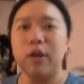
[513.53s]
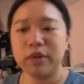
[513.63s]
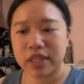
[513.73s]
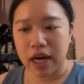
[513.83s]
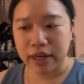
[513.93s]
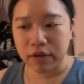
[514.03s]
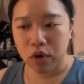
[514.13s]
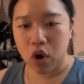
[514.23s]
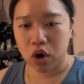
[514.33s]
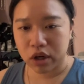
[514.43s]
It was kind of
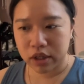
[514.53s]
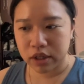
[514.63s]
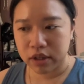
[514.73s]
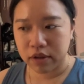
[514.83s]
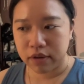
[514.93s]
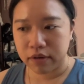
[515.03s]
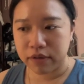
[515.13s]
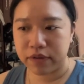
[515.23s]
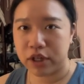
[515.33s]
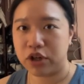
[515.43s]
hard
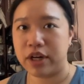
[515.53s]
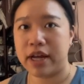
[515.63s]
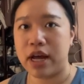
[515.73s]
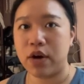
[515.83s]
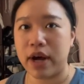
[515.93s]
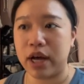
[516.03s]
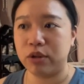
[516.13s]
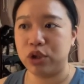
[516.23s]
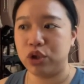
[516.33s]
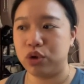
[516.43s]
figuring out how
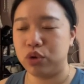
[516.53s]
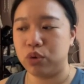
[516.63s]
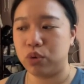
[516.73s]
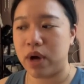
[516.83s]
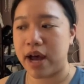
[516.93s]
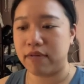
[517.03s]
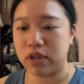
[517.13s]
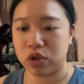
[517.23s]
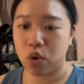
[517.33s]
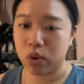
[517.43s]
to have
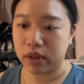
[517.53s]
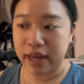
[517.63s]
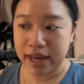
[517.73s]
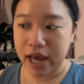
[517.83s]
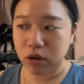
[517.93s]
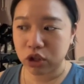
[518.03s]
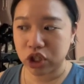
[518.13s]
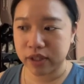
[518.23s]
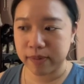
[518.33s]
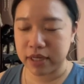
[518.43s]
this whole layout
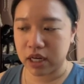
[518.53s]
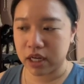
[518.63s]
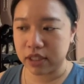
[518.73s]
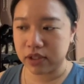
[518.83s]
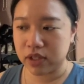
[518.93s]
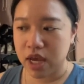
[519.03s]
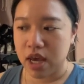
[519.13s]
just because